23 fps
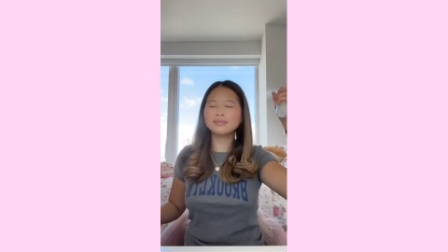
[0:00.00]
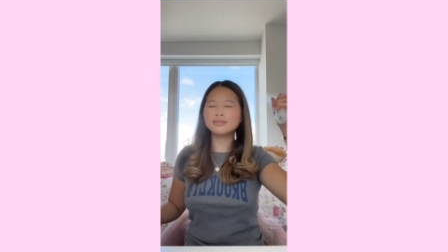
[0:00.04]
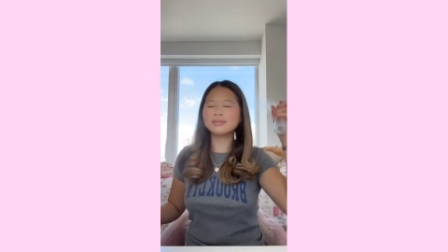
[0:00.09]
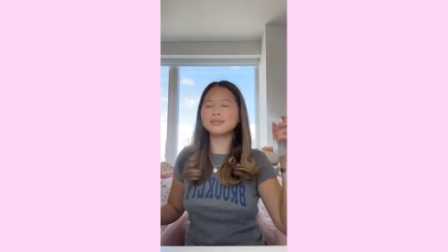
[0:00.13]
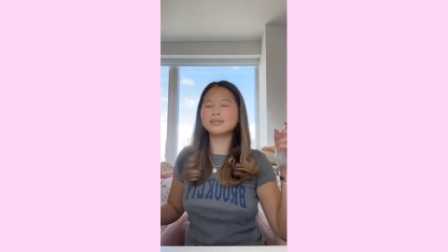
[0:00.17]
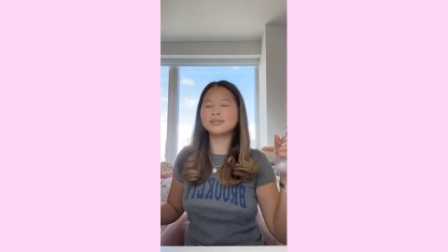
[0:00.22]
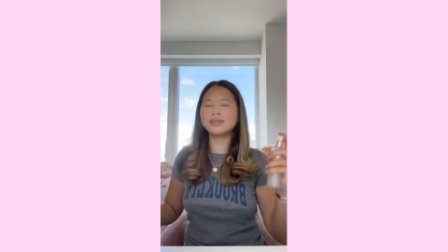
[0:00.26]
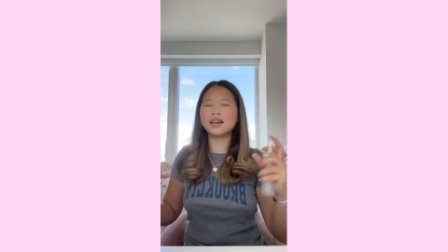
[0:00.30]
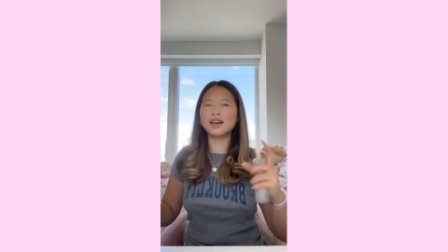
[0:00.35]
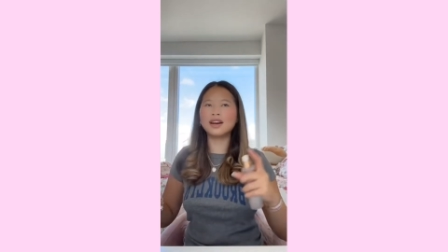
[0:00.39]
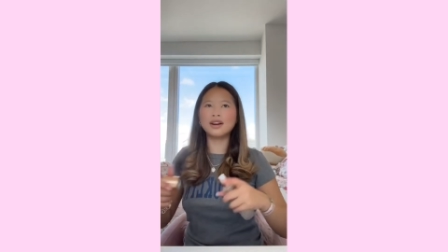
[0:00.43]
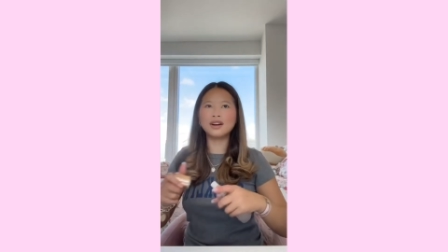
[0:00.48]

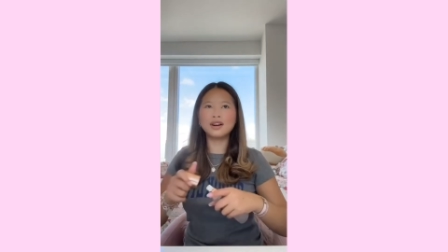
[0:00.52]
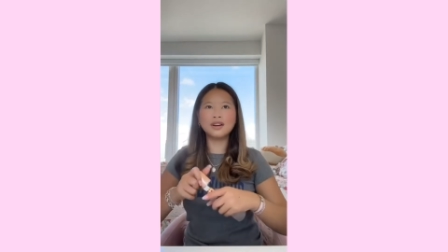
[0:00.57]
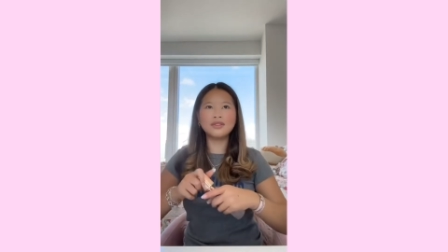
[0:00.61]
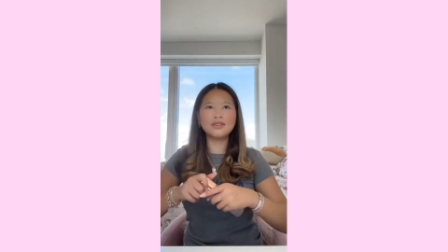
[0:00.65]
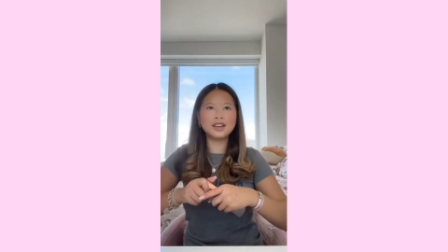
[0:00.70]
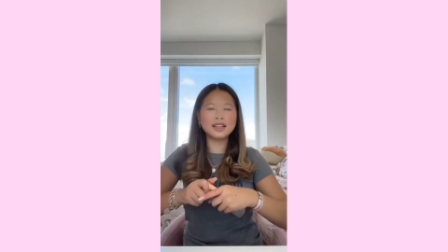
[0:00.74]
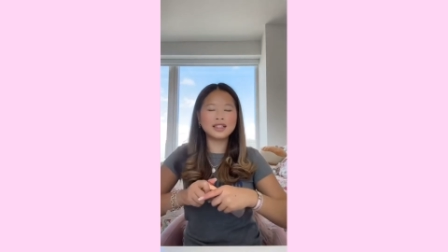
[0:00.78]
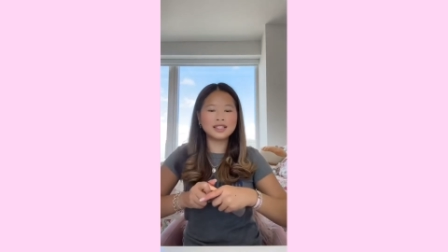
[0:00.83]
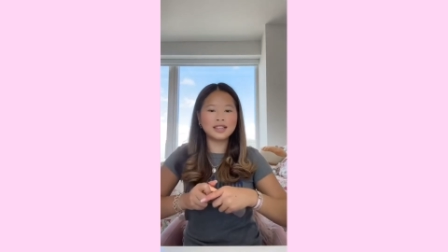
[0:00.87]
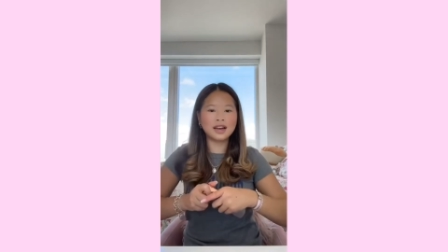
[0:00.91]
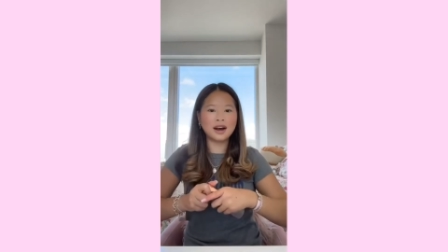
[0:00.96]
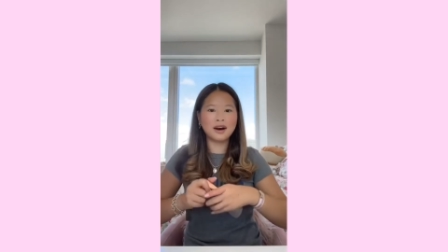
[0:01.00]
I don't know if you can
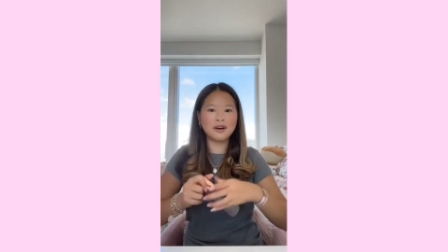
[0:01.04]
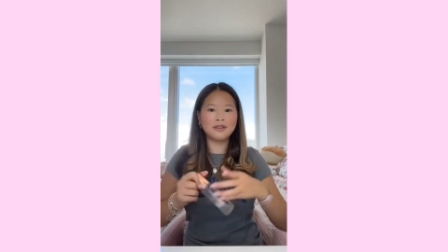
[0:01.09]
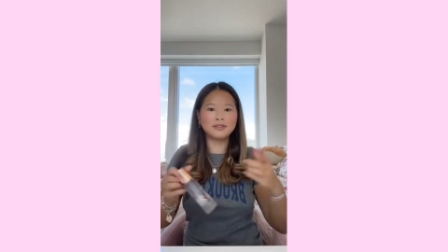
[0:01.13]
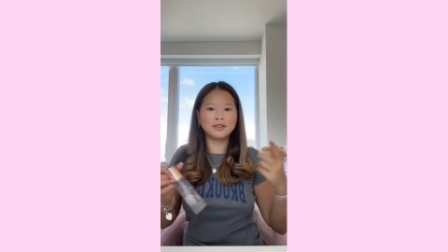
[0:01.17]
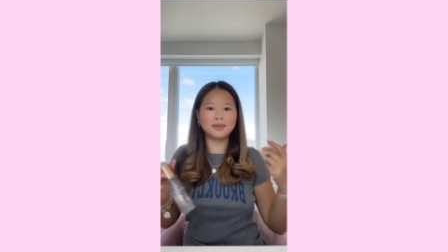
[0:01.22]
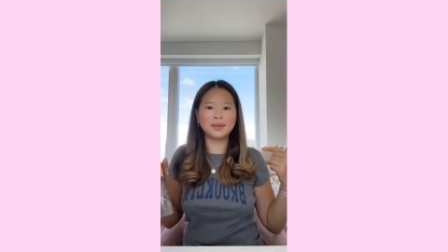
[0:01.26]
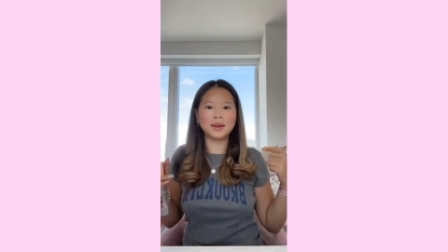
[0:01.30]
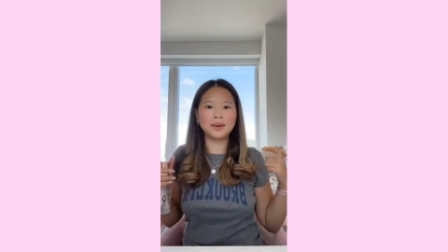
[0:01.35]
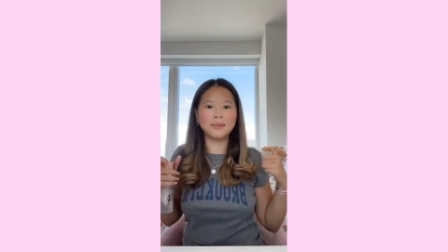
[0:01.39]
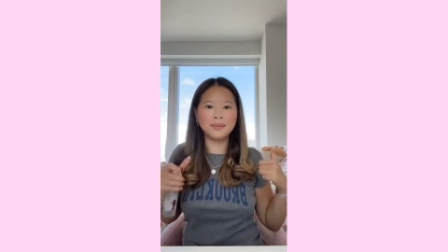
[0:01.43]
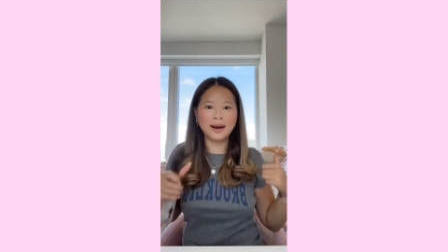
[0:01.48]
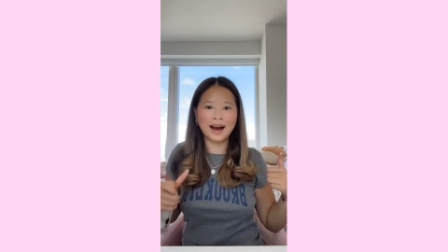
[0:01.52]
tell from the
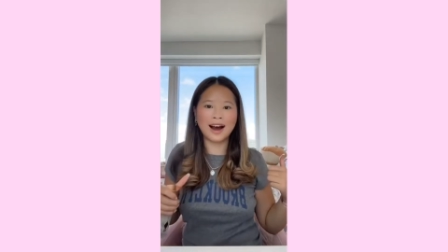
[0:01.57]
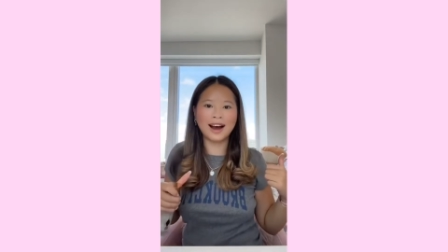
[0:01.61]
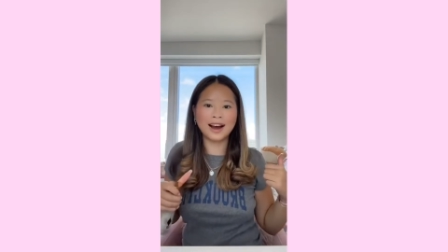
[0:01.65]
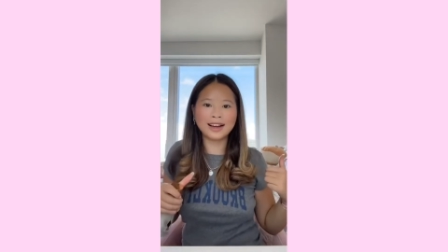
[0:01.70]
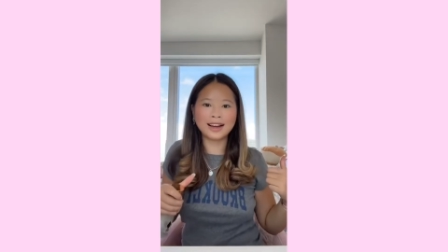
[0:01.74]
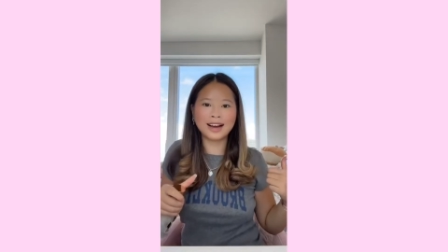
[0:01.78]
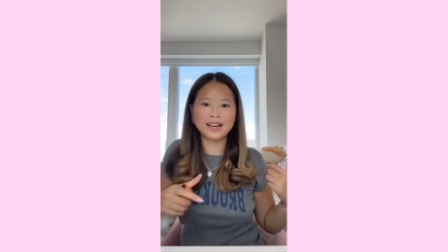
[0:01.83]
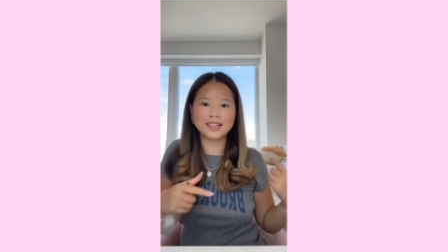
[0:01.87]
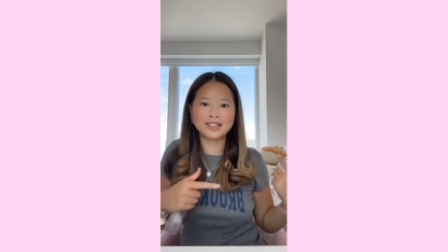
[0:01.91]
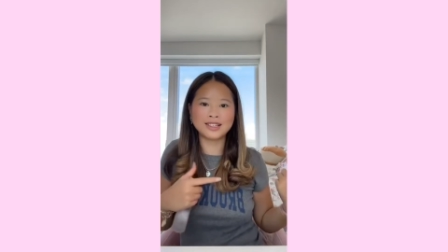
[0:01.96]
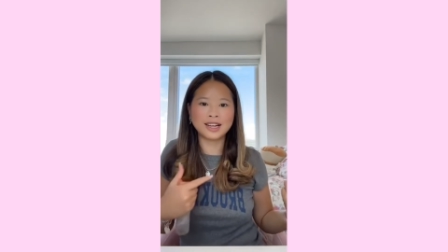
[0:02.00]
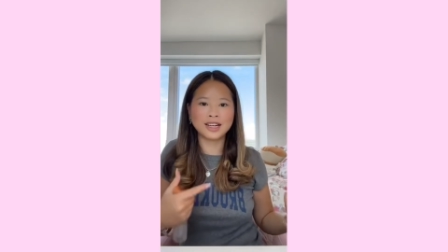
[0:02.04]
back, I
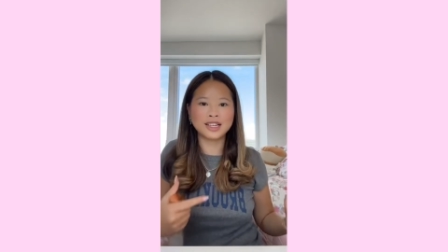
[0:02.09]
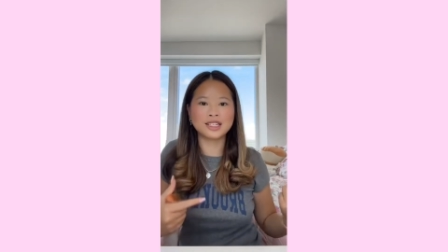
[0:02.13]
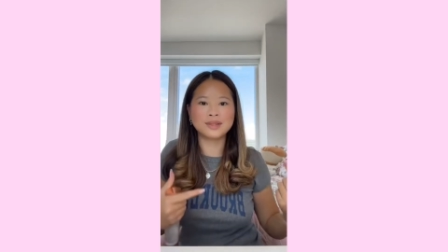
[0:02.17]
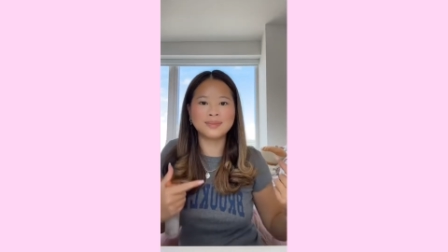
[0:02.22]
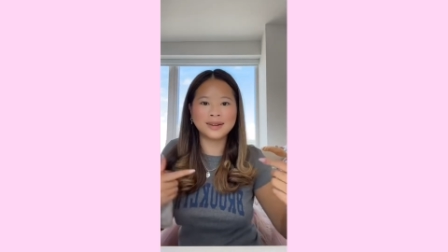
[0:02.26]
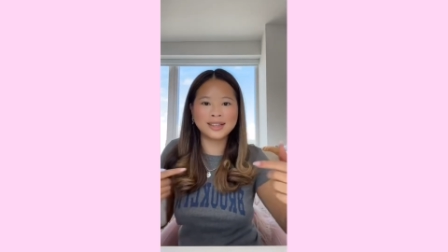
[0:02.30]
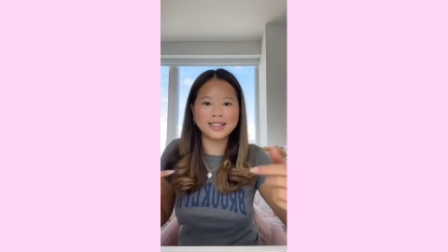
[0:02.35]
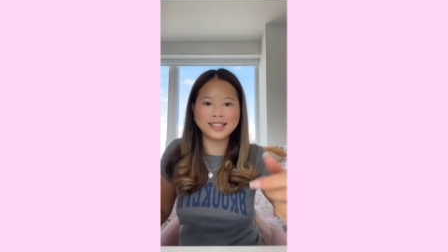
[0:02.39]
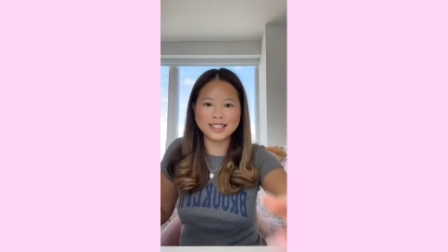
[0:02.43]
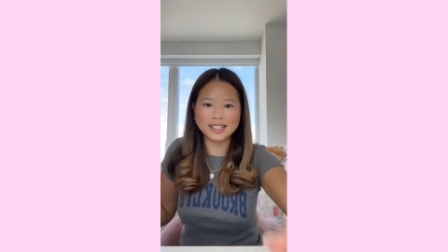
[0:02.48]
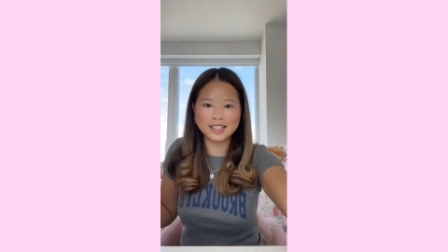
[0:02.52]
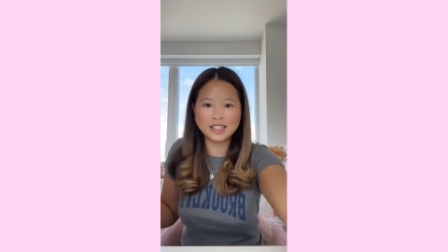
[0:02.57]
changed my
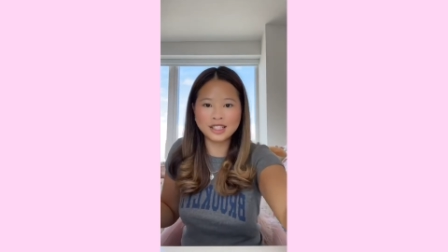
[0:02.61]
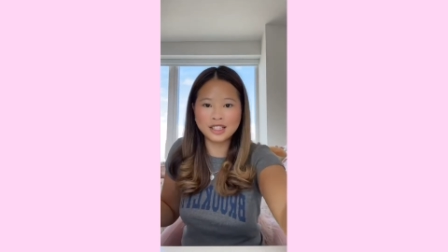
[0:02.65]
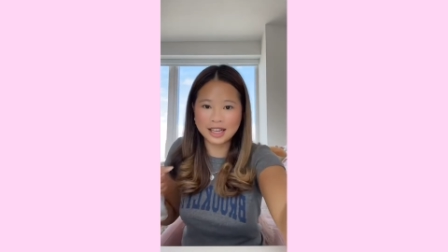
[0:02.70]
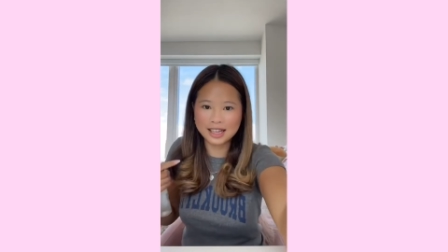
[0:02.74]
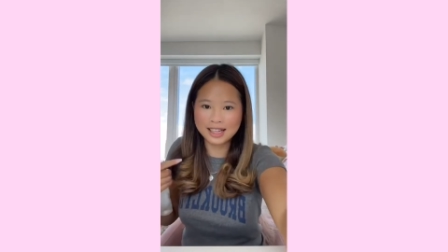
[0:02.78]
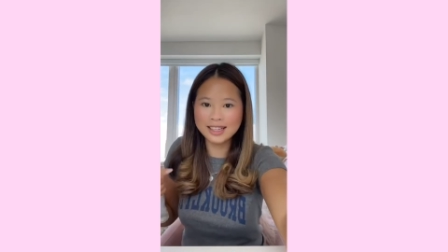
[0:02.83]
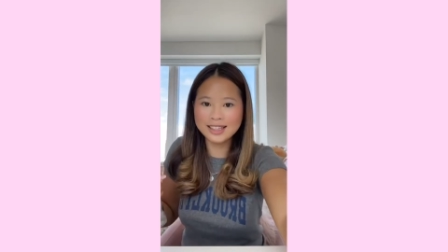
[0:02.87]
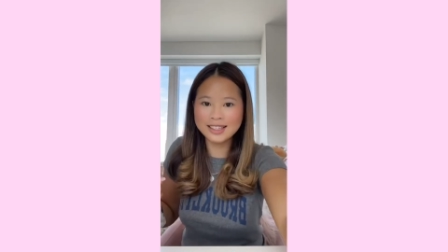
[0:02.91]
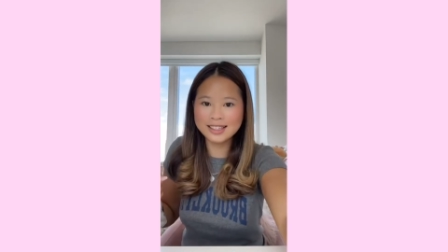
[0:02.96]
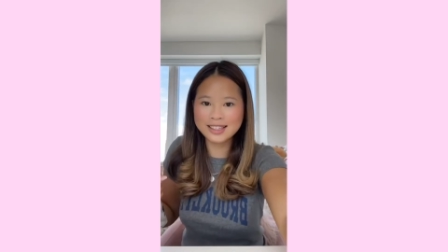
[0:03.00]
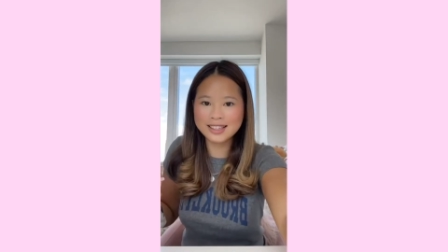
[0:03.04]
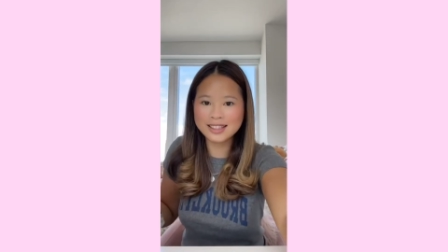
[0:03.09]

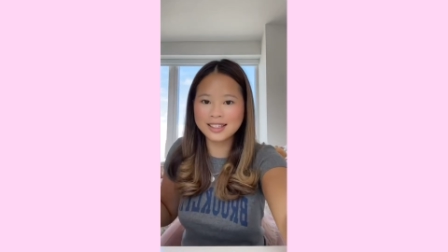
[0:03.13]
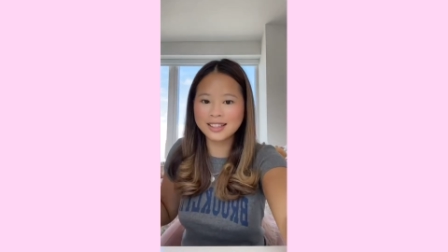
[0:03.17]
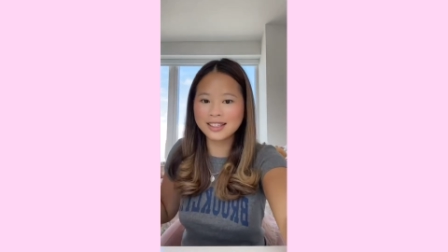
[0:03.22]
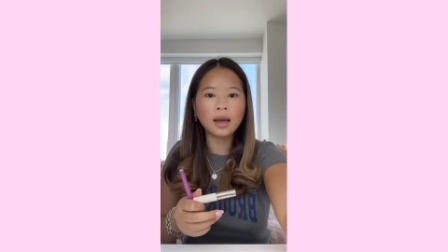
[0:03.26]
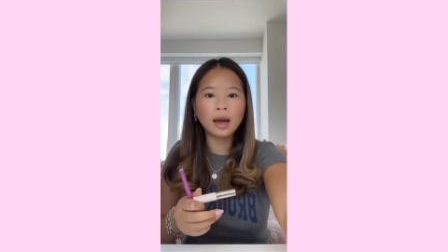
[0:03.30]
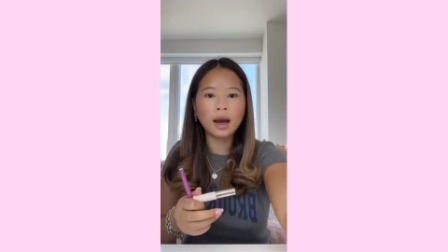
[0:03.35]
sheets.